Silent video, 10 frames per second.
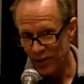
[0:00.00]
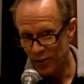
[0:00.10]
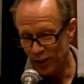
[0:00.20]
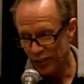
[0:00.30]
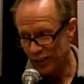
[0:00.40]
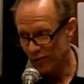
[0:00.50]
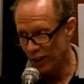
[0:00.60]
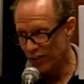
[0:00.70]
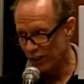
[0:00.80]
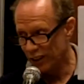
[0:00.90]
It was
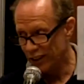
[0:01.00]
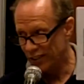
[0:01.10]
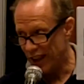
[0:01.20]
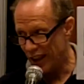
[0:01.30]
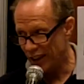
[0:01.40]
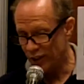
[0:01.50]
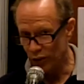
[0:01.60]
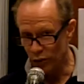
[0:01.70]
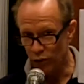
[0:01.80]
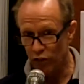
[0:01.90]
originally designed
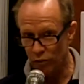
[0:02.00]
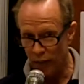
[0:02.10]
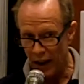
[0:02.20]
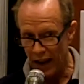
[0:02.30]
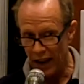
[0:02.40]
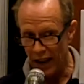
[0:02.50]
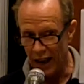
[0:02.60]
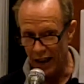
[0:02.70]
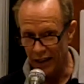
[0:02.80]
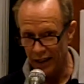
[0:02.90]
to spy
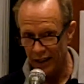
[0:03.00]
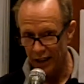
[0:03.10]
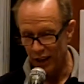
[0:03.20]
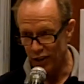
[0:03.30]
on